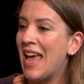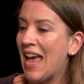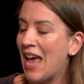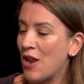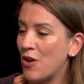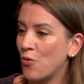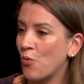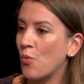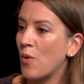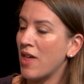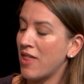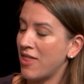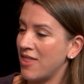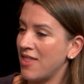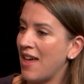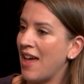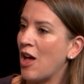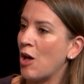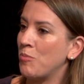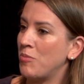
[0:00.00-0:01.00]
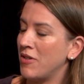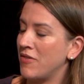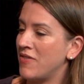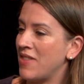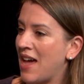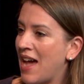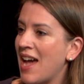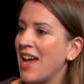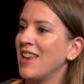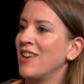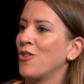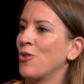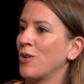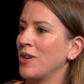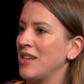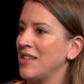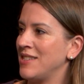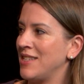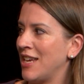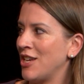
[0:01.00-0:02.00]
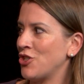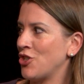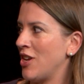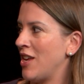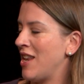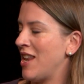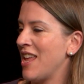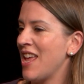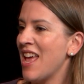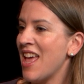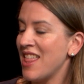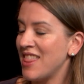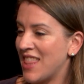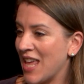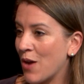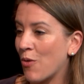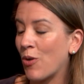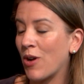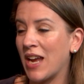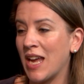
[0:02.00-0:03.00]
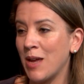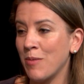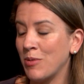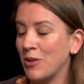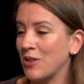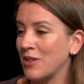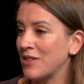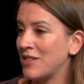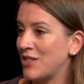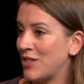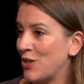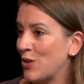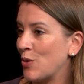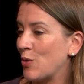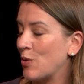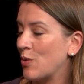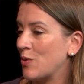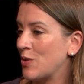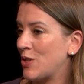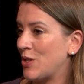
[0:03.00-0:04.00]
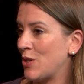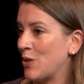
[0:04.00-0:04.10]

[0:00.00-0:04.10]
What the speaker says: And with the help of that organization, they were able to